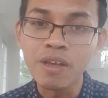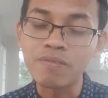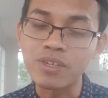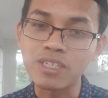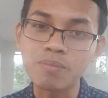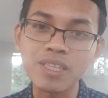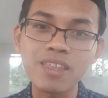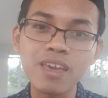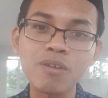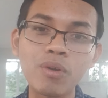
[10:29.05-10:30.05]
For this
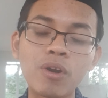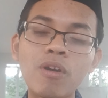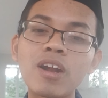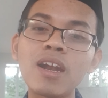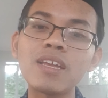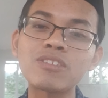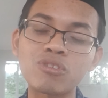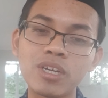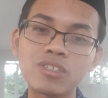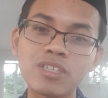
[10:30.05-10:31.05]
meeting, we are only
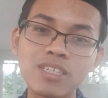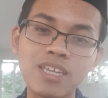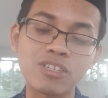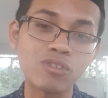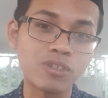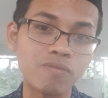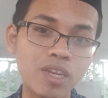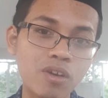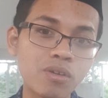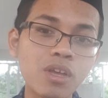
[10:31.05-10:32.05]
trying to discuss this
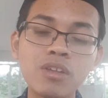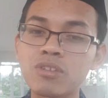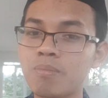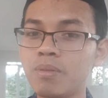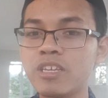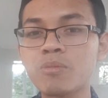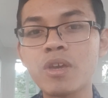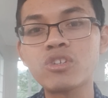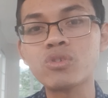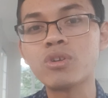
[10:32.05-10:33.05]
video. So please
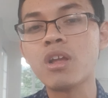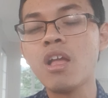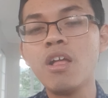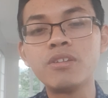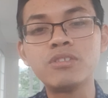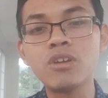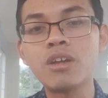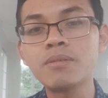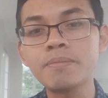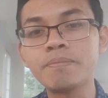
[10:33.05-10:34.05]
make sure,
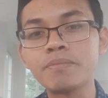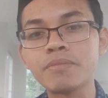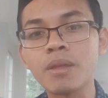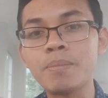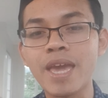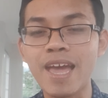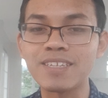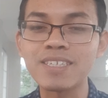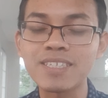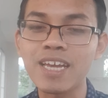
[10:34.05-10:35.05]
don't be
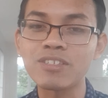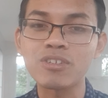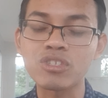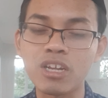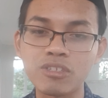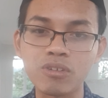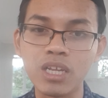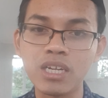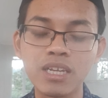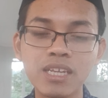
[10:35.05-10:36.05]
hesitant to start to
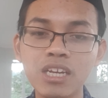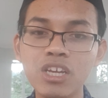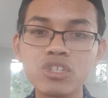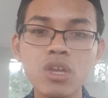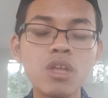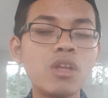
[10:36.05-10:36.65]
learn English.